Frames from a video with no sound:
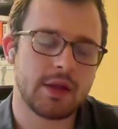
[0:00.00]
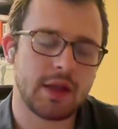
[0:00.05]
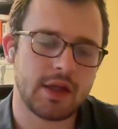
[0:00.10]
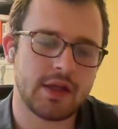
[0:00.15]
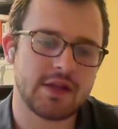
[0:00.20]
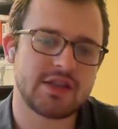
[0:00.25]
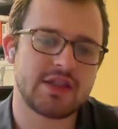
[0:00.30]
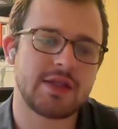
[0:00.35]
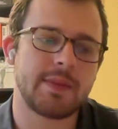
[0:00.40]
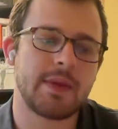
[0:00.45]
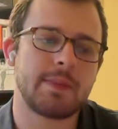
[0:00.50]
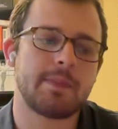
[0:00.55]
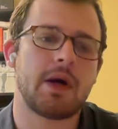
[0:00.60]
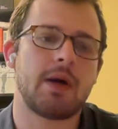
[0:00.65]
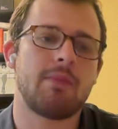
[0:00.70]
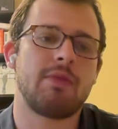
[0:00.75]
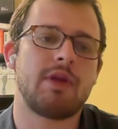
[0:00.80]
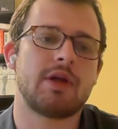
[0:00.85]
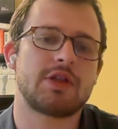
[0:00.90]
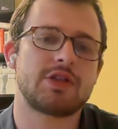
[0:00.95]
that needs to be
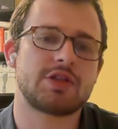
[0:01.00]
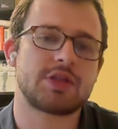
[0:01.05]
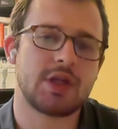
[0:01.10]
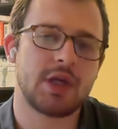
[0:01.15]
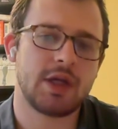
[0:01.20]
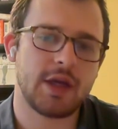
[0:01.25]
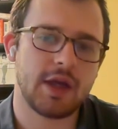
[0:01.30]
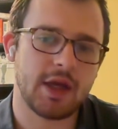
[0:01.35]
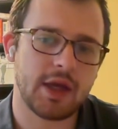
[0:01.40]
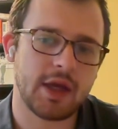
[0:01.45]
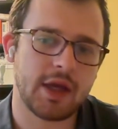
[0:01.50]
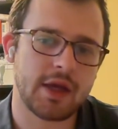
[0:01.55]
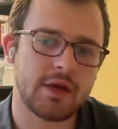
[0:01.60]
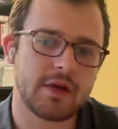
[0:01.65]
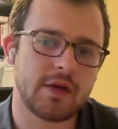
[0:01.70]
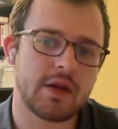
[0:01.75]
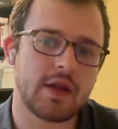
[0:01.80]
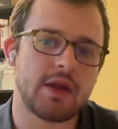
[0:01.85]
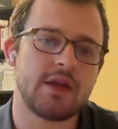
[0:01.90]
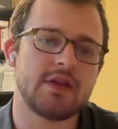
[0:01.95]
published,
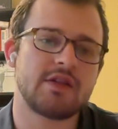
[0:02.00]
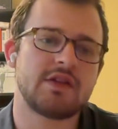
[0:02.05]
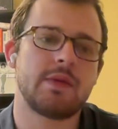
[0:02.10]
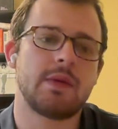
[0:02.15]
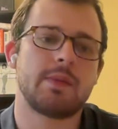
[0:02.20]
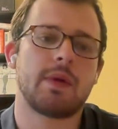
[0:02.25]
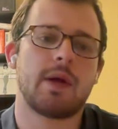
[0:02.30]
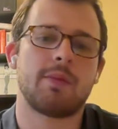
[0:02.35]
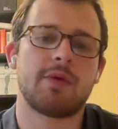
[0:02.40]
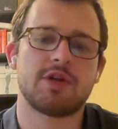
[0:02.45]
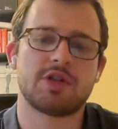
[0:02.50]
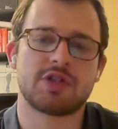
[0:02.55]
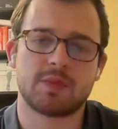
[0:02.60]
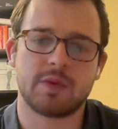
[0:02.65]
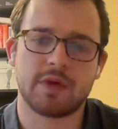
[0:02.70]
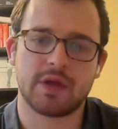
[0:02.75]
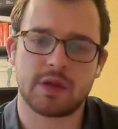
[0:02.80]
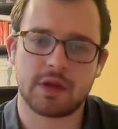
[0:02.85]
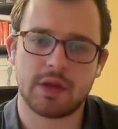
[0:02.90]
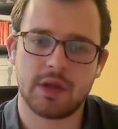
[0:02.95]
and it needs to be
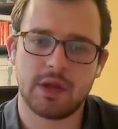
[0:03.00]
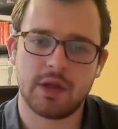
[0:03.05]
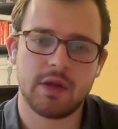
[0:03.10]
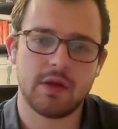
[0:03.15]
published with